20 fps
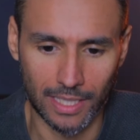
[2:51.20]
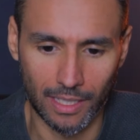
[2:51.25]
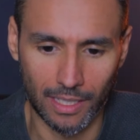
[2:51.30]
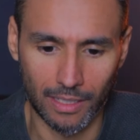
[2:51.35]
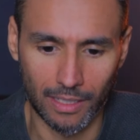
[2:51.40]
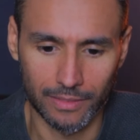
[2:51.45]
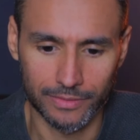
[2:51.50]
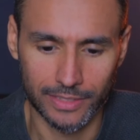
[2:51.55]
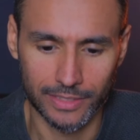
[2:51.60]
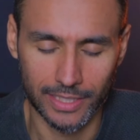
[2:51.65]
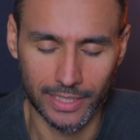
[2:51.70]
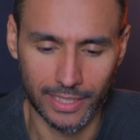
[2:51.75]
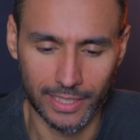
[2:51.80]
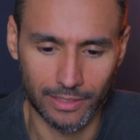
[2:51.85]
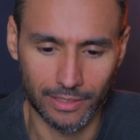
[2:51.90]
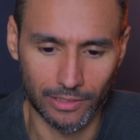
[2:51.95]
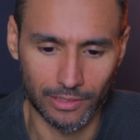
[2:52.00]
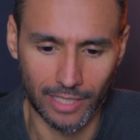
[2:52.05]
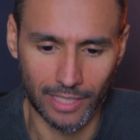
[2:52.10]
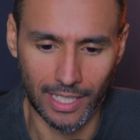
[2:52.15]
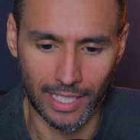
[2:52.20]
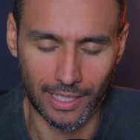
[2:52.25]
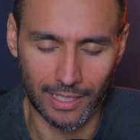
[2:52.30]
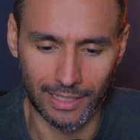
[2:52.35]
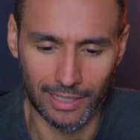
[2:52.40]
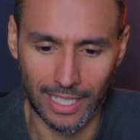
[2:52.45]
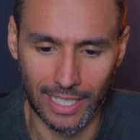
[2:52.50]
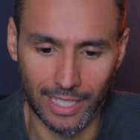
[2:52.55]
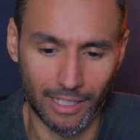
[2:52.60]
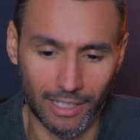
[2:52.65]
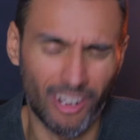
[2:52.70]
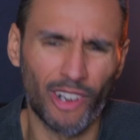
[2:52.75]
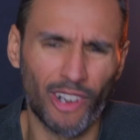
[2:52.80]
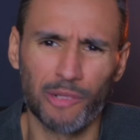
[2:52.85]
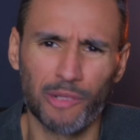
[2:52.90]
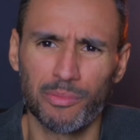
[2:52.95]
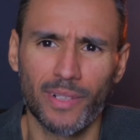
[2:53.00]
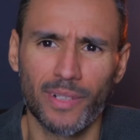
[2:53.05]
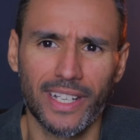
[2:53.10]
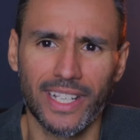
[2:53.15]
being lovesick or
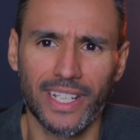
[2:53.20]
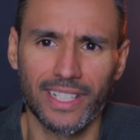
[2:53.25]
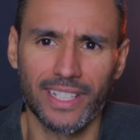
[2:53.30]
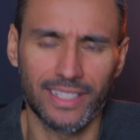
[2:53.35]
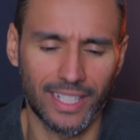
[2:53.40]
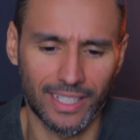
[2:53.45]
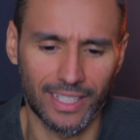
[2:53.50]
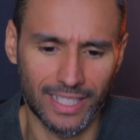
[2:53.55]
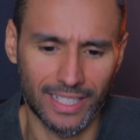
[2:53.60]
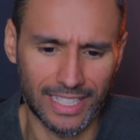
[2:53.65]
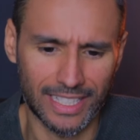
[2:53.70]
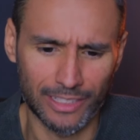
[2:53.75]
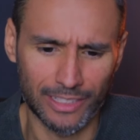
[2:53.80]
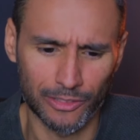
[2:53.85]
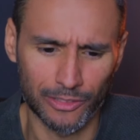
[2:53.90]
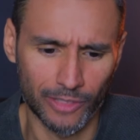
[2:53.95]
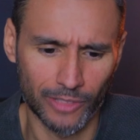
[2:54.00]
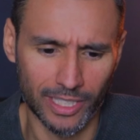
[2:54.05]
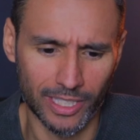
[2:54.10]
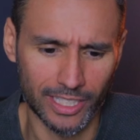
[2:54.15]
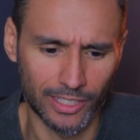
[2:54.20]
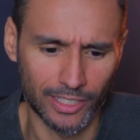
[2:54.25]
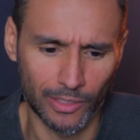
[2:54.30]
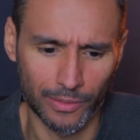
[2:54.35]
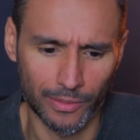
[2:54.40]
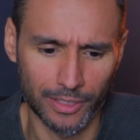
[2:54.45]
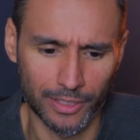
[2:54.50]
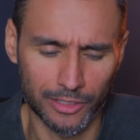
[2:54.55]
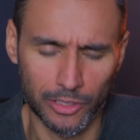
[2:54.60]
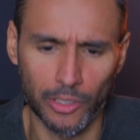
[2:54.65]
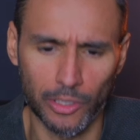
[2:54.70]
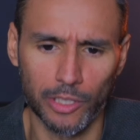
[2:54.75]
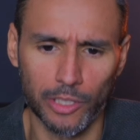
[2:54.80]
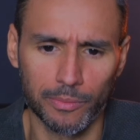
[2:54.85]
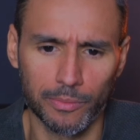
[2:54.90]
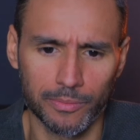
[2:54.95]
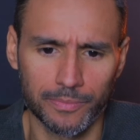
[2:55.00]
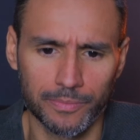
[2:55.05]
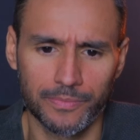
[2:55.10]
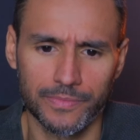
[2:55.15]
a heartbreak. I don't really know the
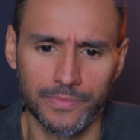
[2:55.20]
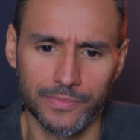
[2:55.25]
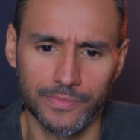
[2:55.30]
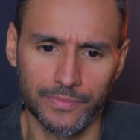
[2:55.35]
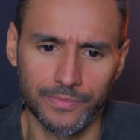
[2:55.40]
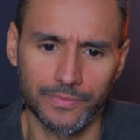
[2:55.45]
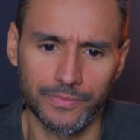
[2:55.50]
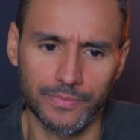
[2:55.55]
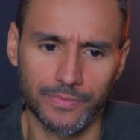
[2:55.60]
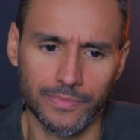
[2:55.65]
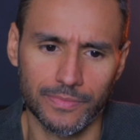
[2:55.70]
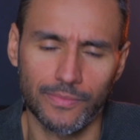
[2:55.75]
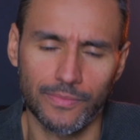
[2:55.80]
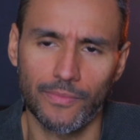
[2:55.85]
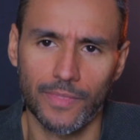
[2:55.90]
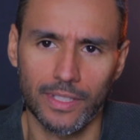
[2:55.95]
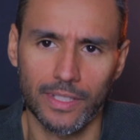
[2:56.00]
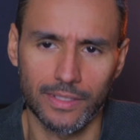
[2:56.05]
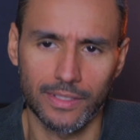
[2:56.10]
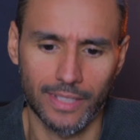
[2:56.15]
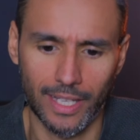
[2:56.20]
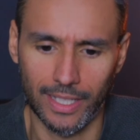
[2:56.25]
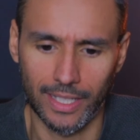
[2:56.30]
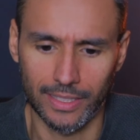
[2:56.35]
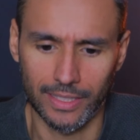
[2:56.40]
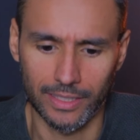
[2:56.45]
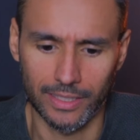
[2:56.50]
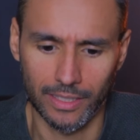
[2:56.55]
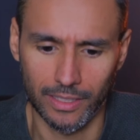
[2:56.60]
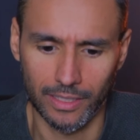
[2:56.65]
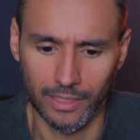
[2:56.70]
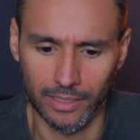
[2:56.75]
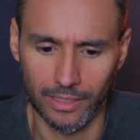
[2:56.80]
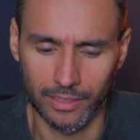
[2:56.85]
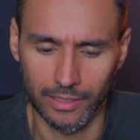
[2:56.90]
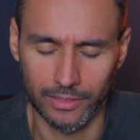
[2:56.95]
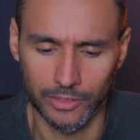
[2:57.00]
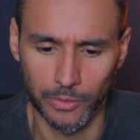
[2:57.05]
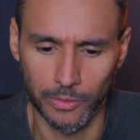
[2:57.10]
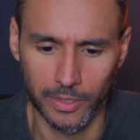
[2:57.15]
term that
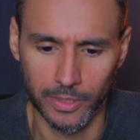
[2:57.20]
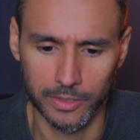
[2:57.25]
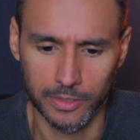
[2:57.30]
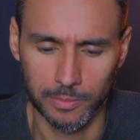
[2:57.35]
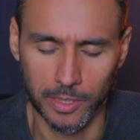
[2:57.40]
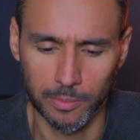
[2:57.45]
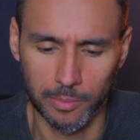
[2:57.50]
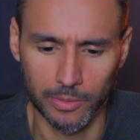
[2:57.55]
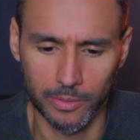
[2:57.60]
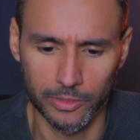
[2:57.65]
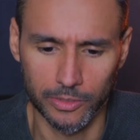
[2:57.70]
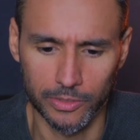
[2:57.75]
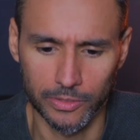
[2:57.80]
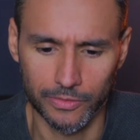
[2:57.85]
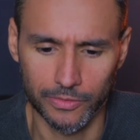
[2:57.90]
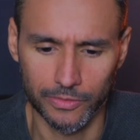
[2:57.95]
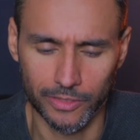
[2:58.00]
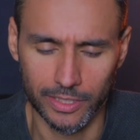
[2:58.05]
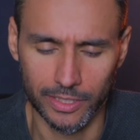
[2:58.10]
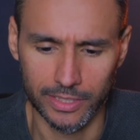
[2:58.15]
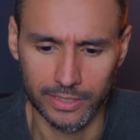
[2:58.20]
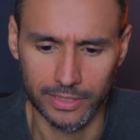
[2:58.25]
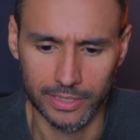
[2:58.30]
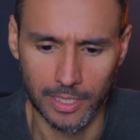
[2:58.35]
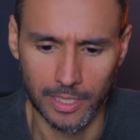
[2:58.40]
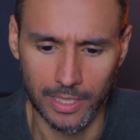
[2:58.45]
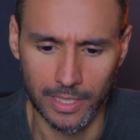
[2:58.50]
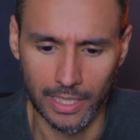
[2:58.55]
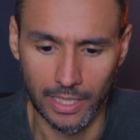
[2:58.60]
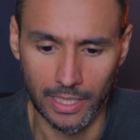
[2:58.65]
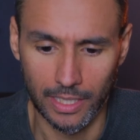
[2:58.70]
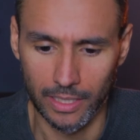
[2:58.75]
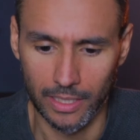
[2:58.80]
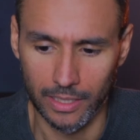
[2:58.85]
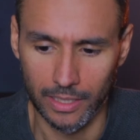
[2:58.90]
US people use for this.